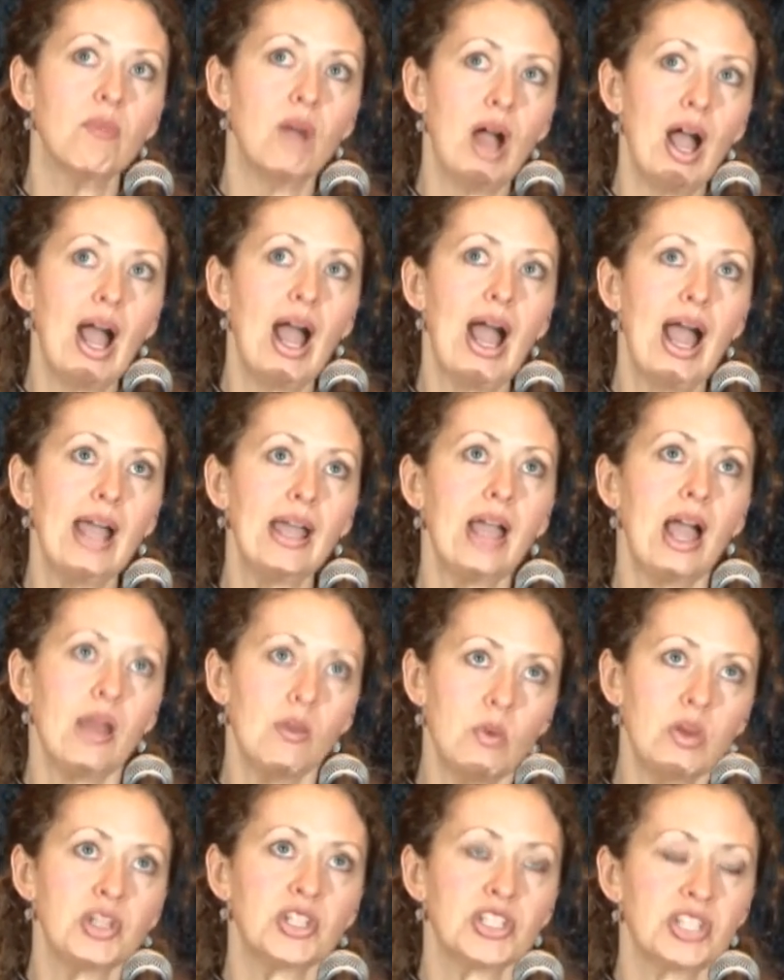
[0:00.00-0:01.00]
I, I
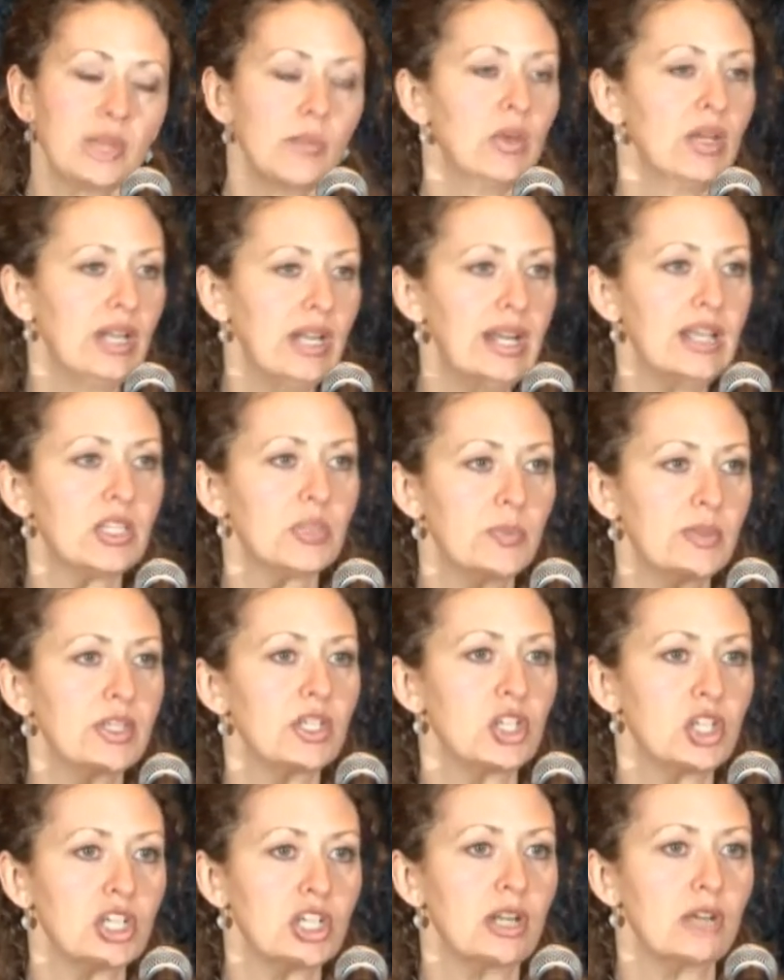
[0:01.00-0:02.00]
wish someone in his
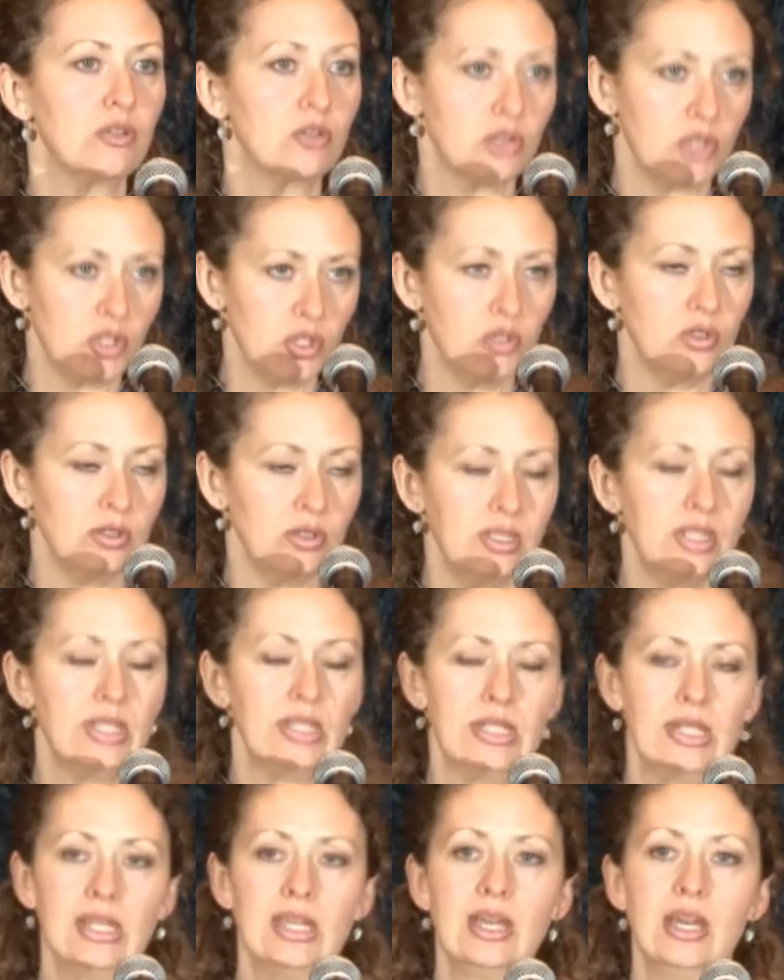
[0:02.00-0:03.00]
position understood,
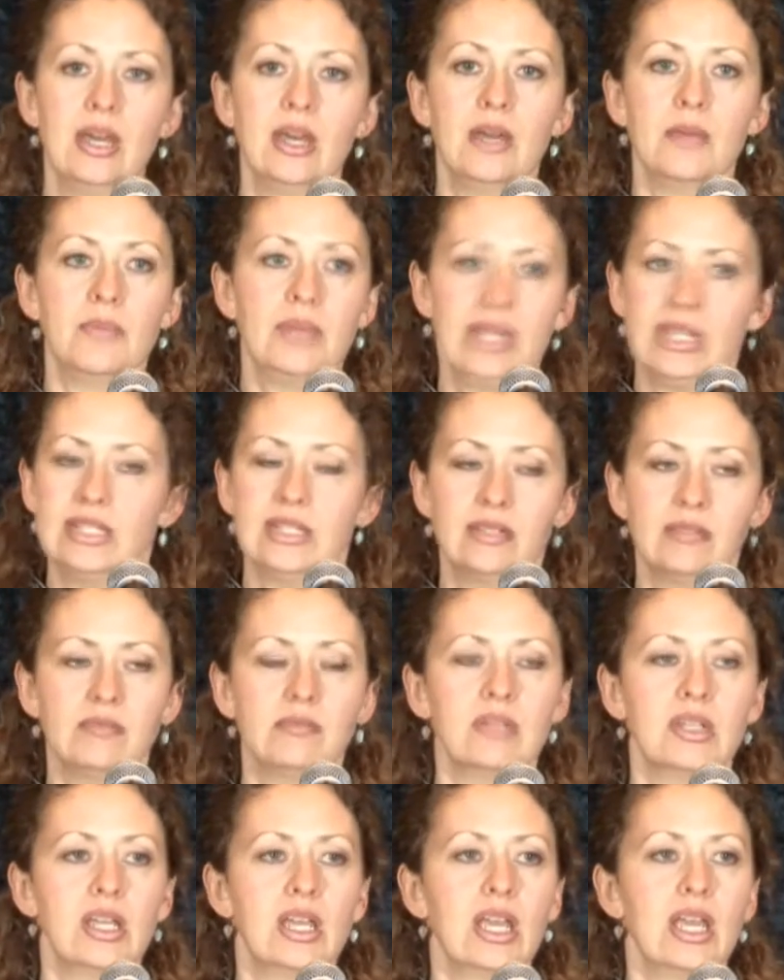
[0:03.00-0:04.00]
but he didn't.
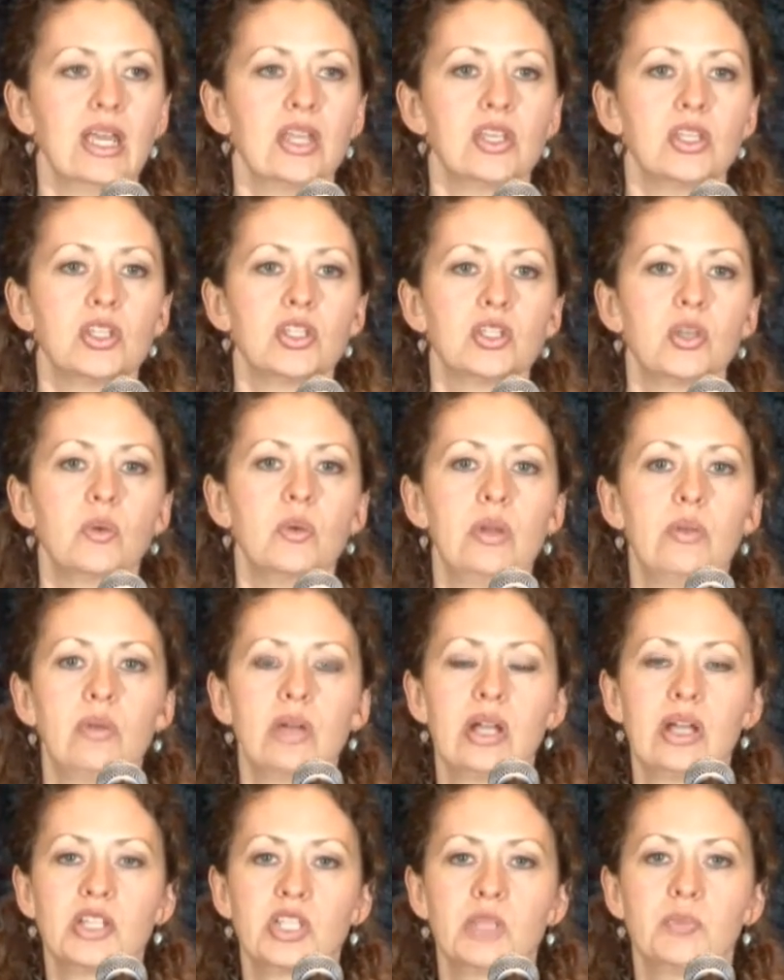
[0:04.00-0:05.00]
So we
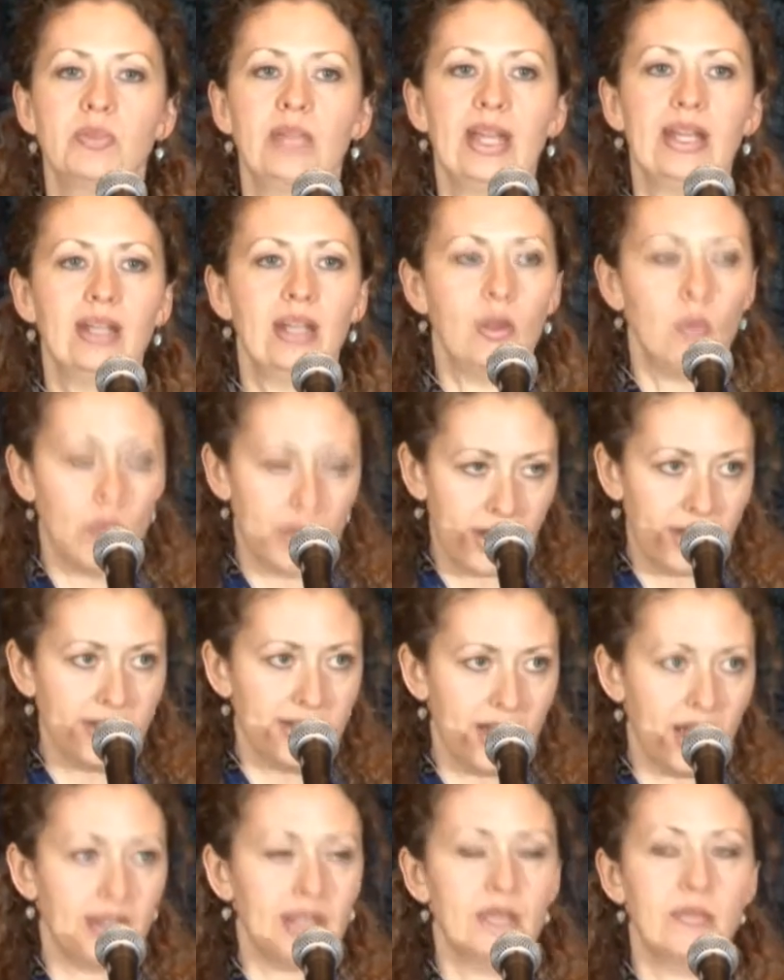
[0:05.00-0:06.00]
were explaining what
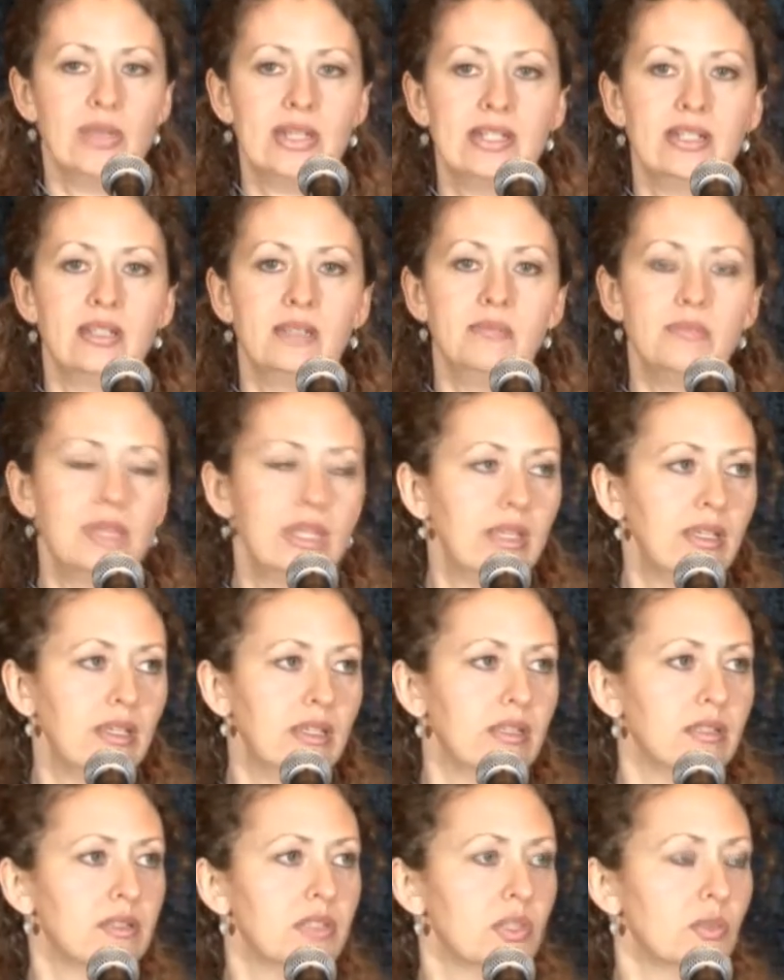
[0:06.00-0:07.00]
undocumented
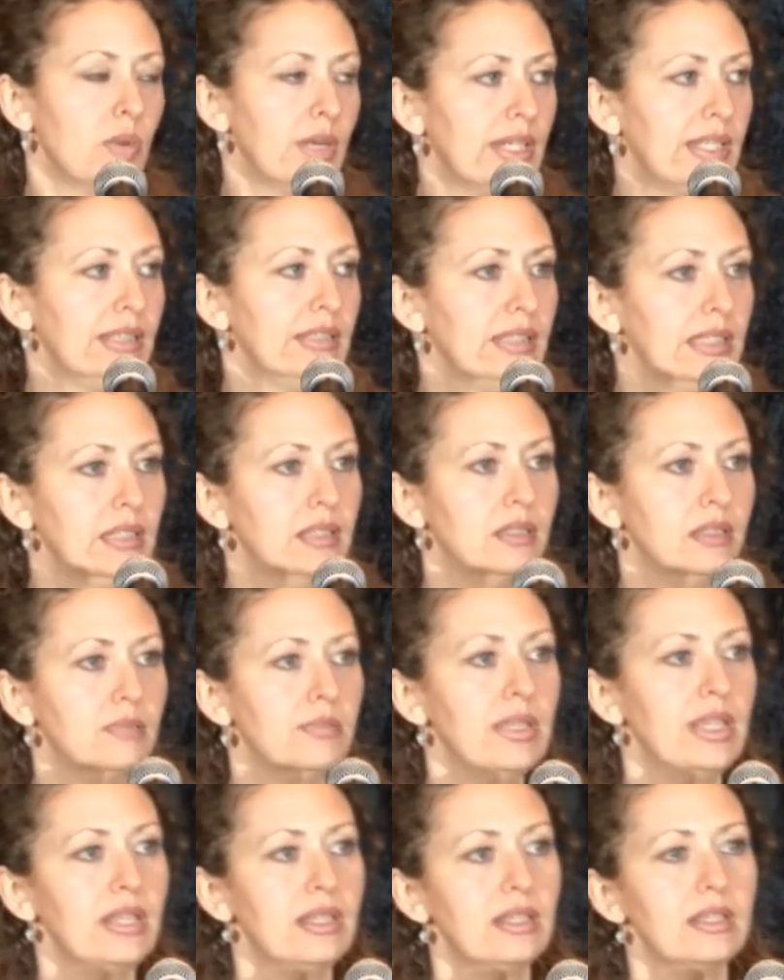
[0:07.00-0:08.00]
means, what illegal
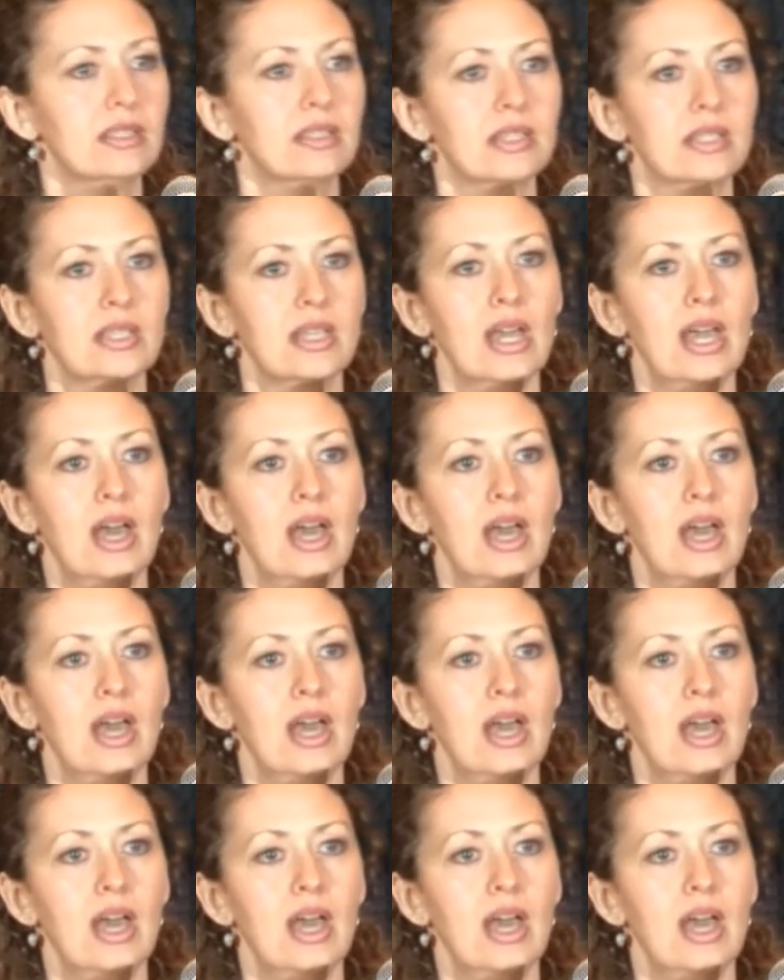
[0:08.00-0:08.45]
means,